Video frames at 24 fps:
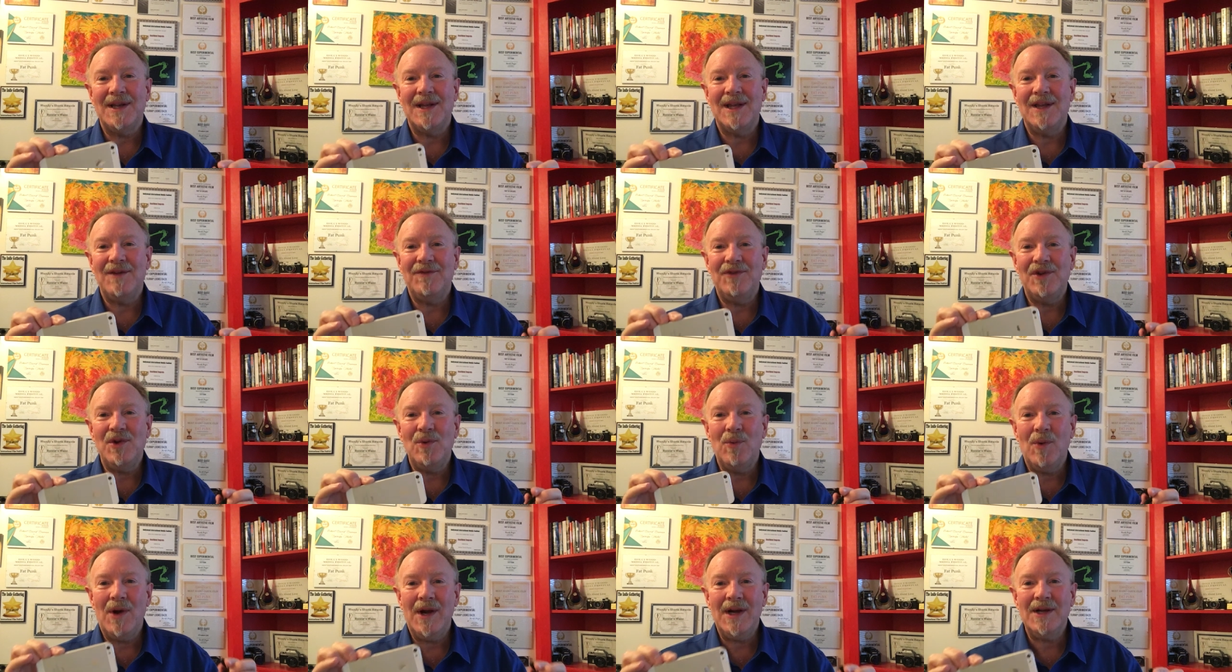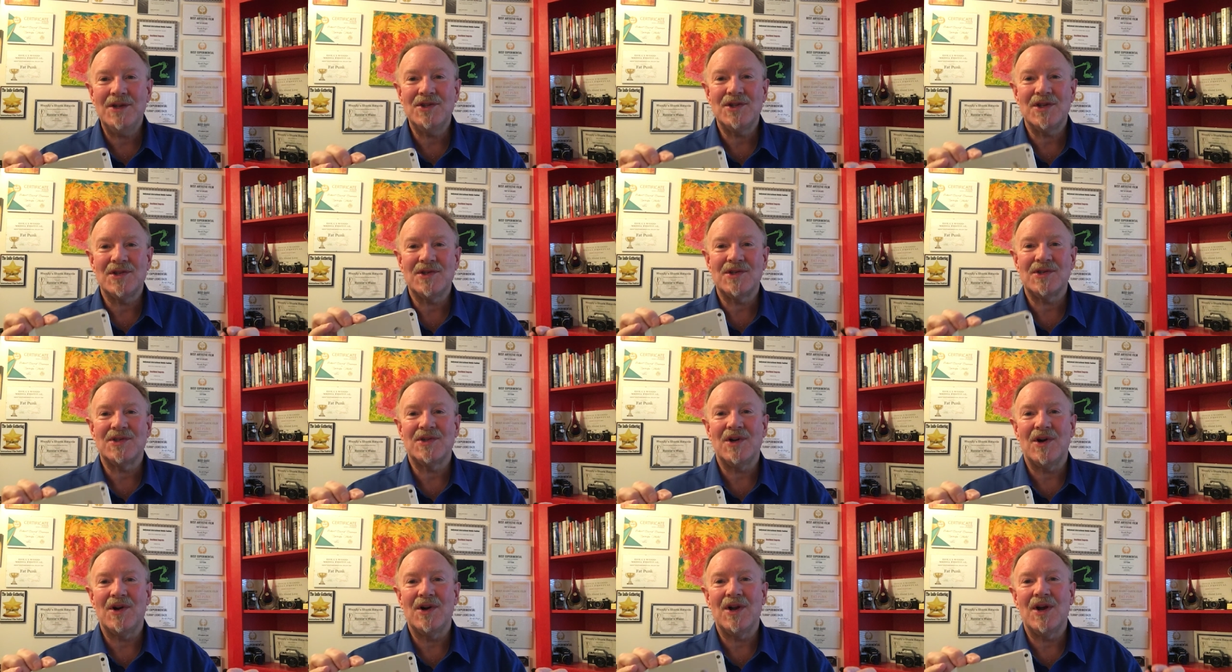if you want to just
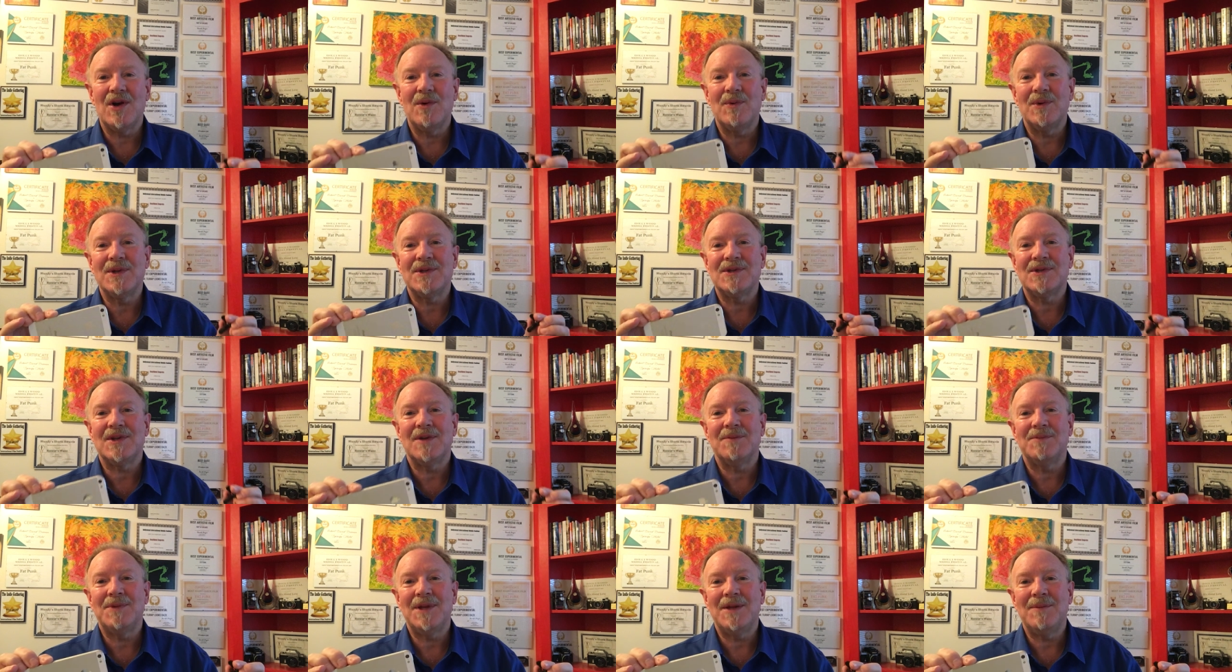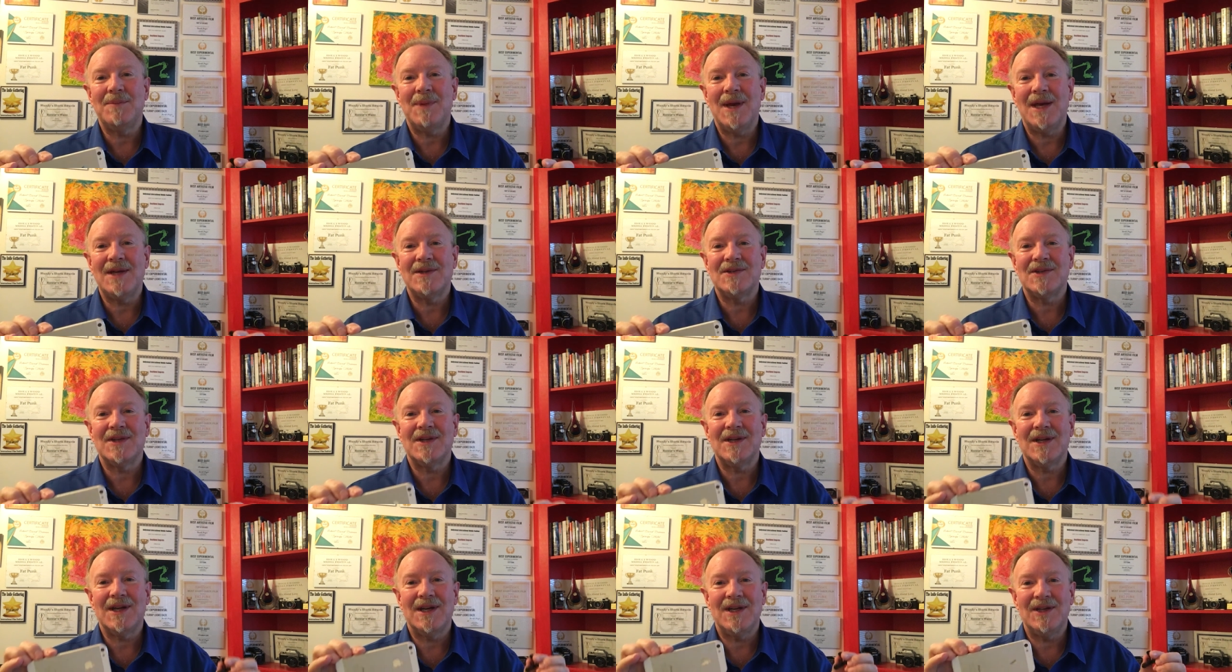start out with something
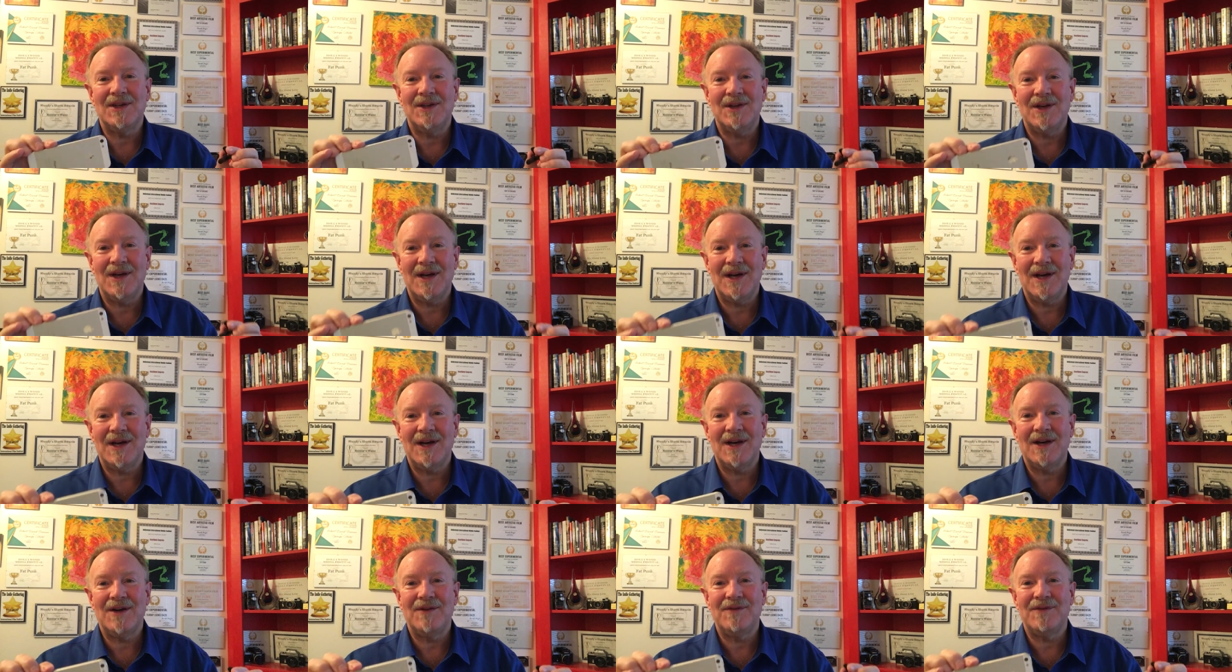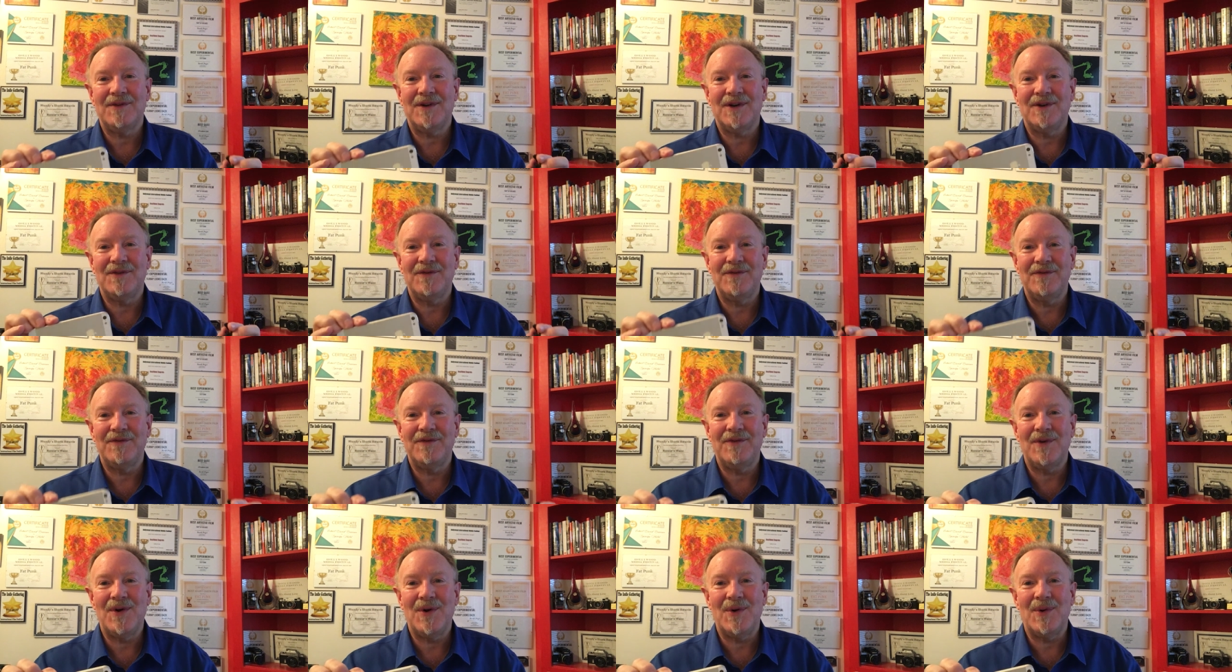basic and you have a
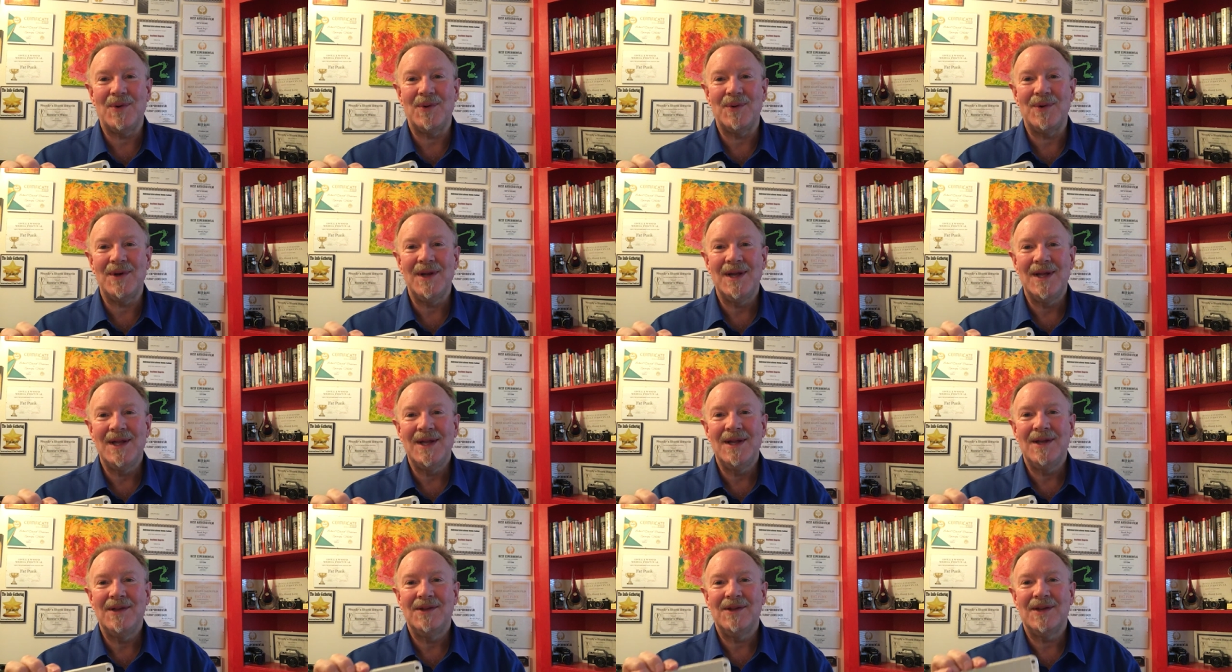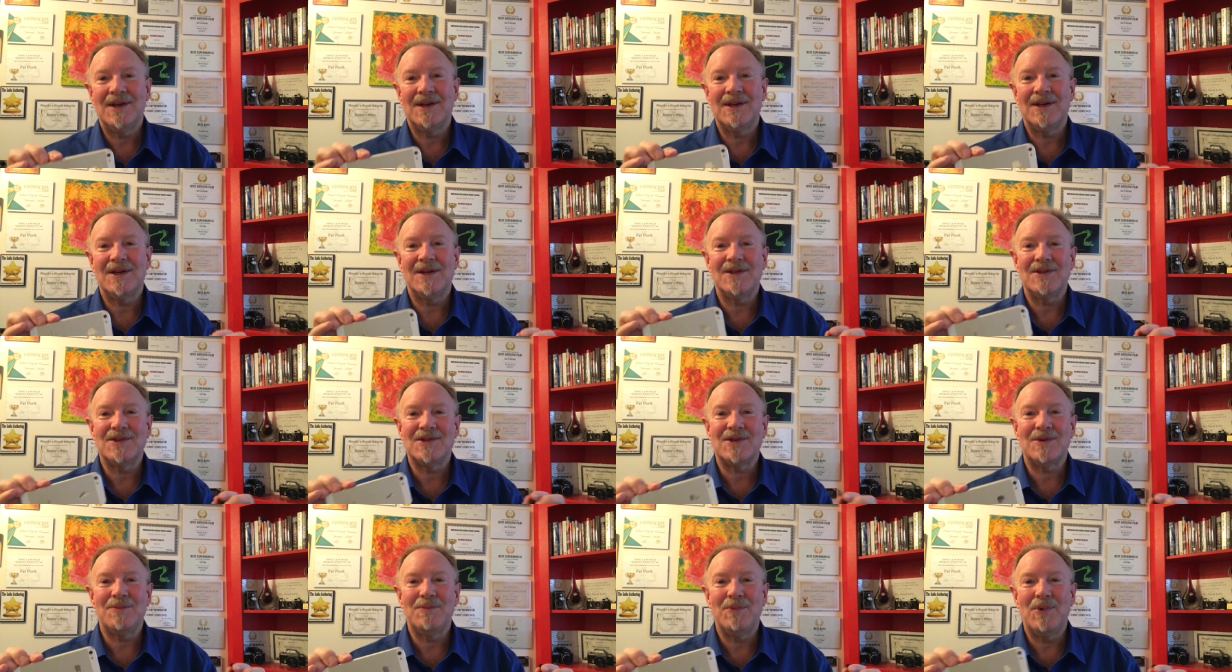phone that can
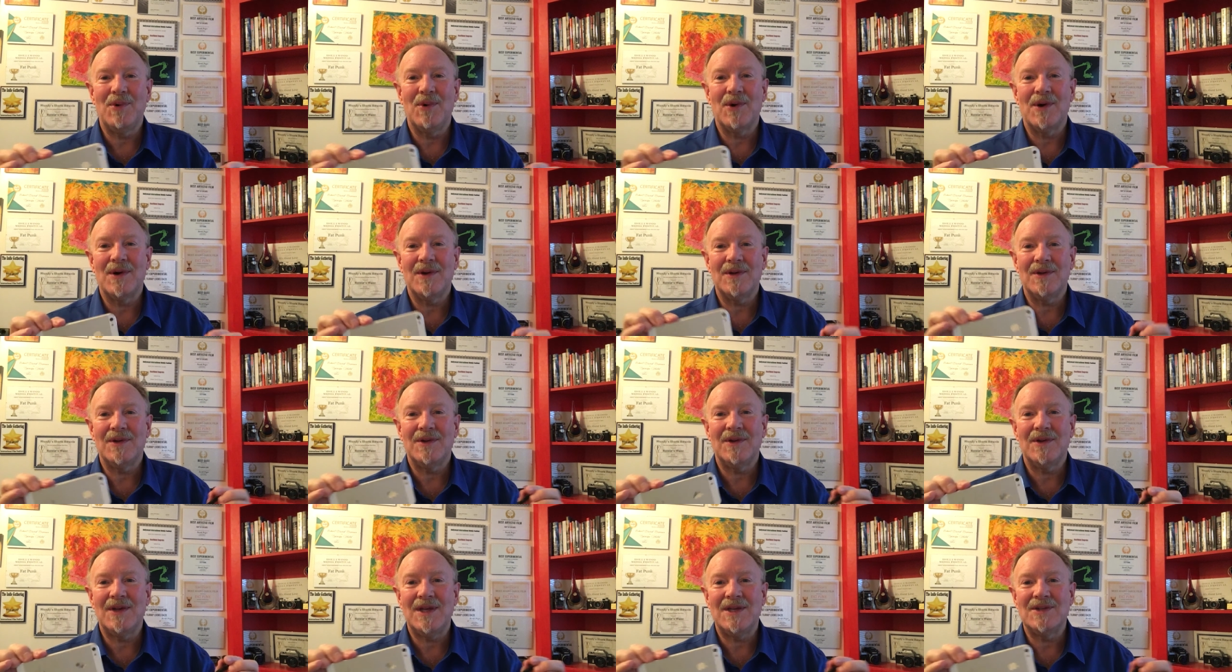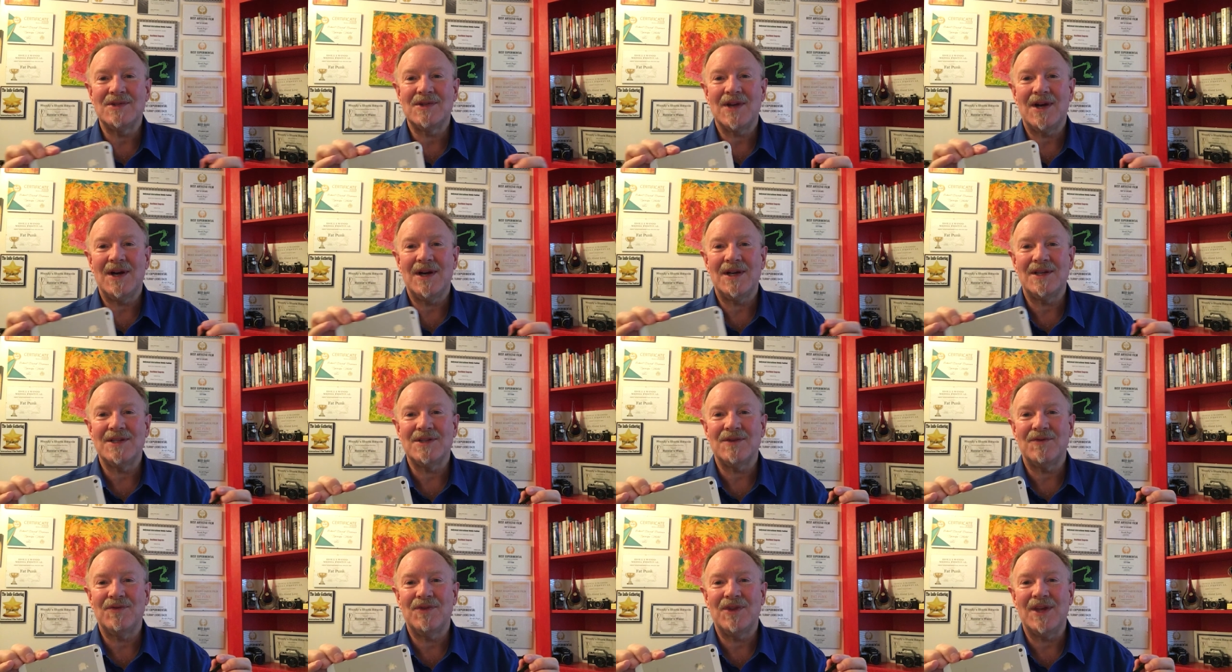support these
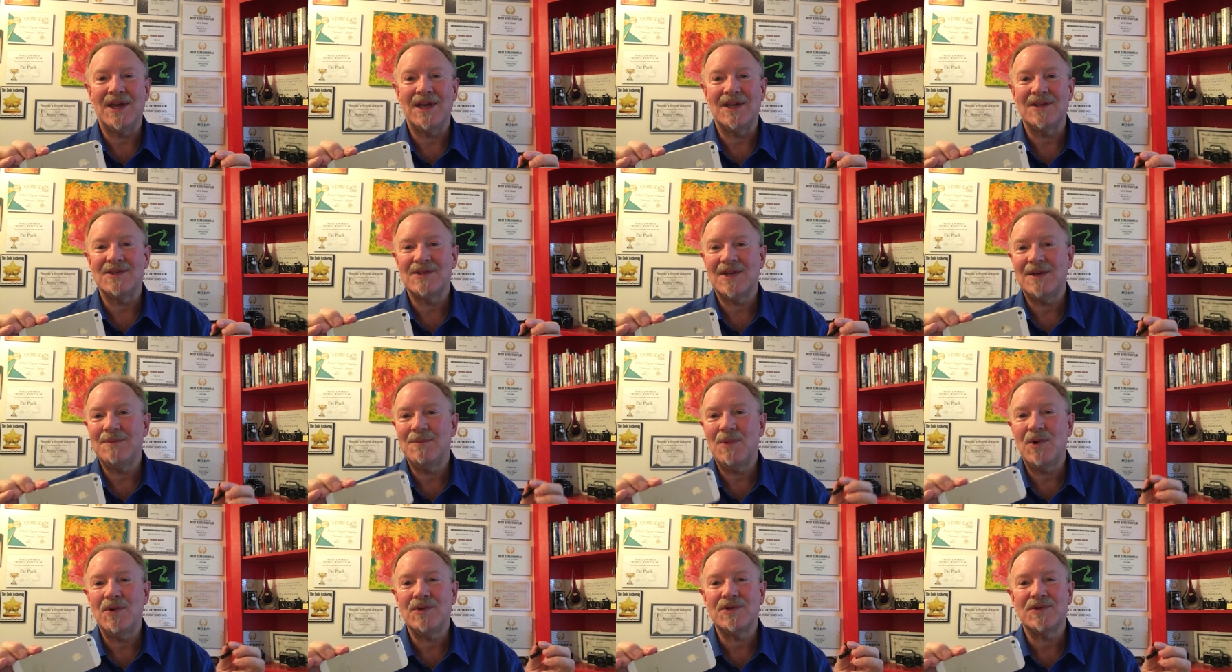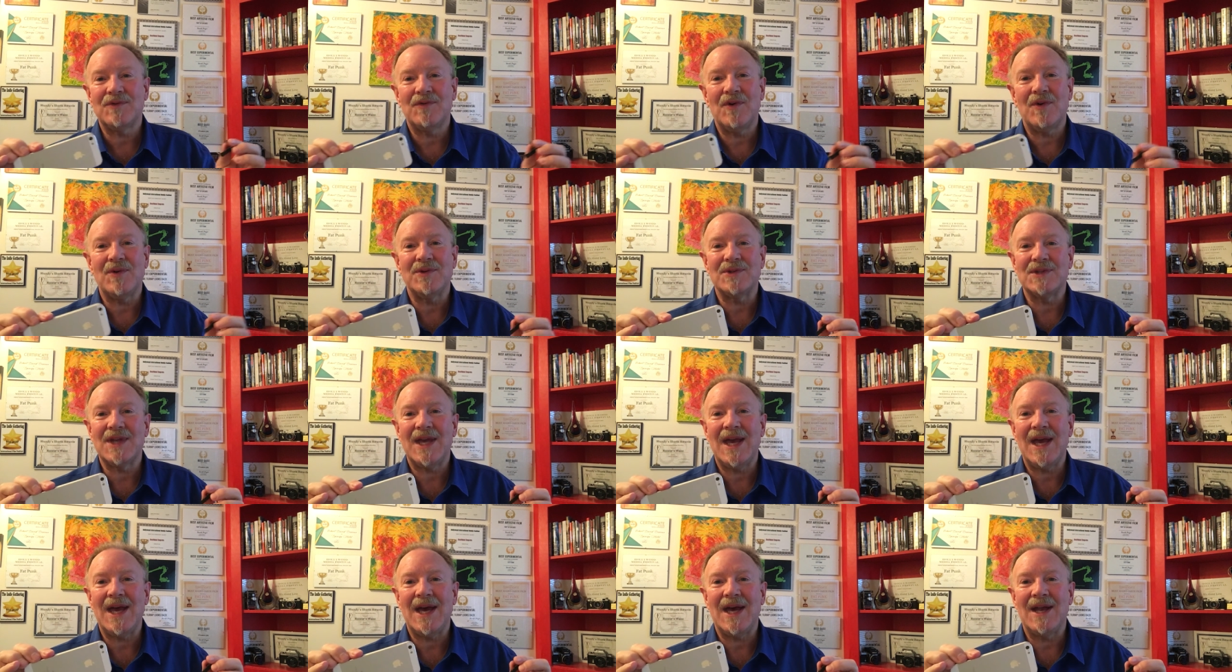kinds of things, and most phones
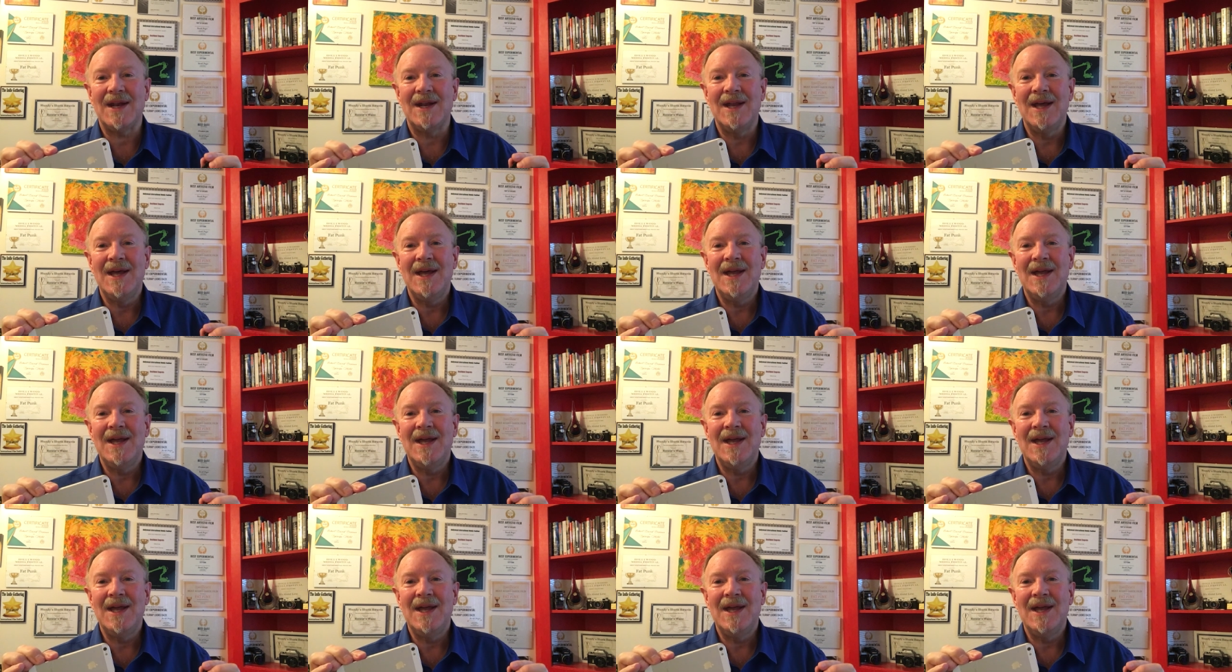can,